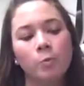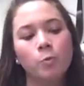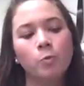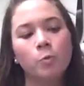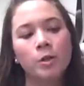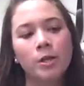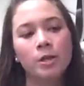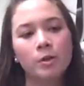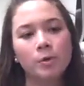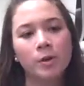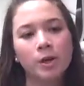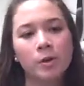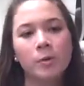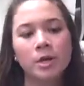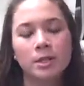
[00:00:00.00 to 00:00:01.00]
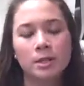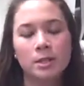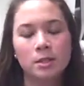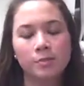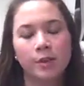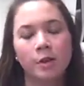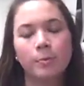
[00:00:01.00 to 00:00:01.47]
We really wanted to
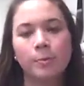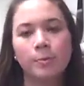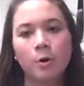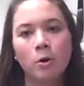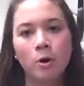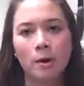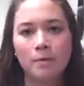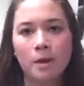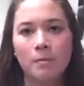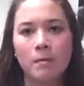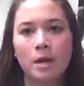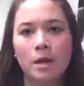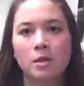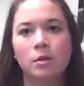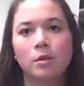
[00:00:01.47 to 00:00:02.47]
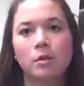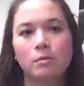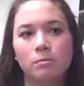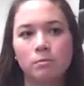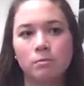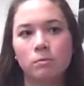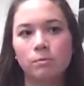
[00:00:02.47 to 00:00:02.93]
develop a program that met
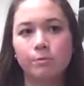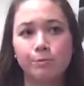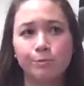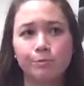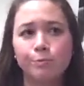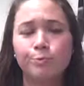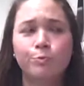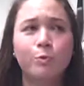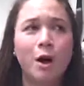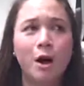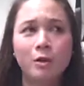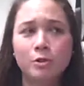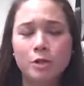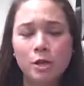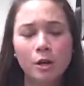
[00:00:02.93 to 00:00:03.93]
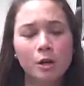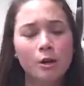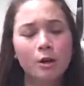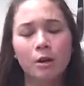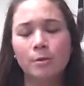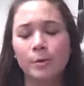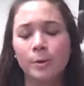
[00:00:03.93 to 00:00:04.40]

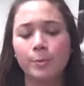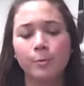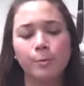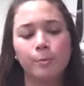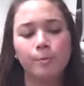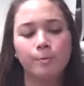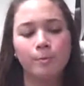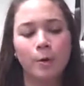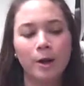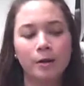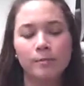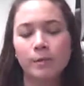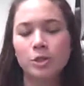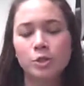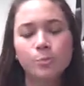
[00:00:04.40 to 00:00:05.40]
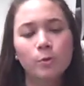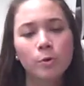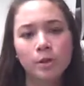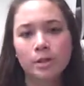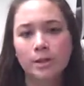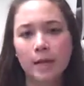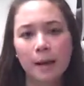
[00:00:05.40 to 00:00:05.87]
long-term and went much more
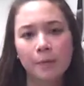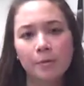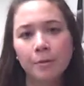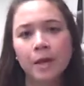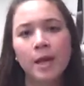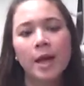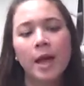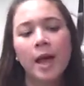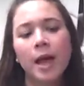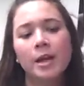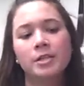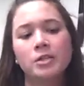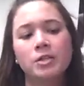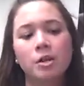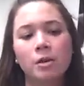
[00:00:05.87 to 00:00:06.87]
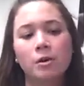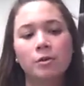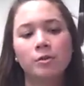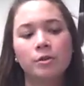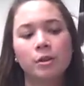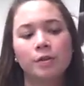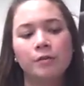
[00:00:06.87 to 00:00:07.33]
in depth, and so
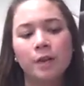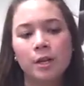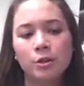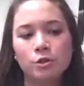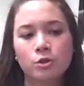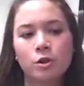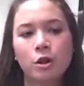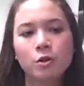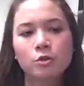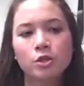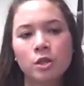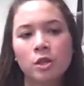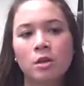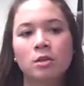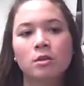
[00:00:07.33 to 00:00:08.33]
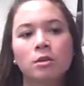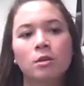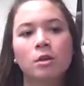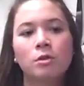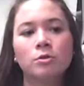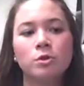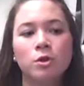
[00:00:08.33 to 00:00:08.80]
the financial coaching
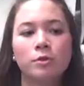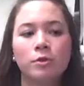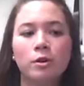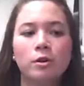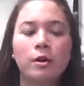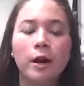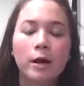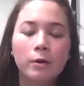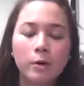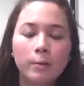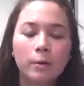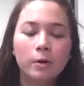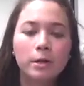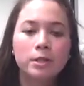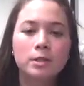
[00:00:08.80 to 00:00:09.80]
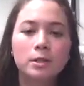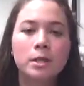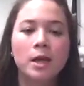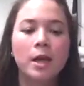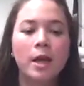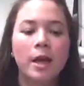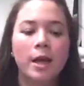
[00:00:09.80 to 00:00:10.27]
goes over credit reports
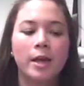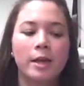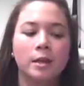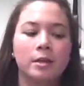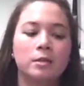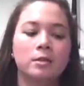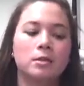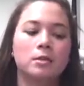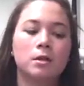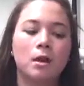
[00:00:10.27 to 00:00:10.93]
and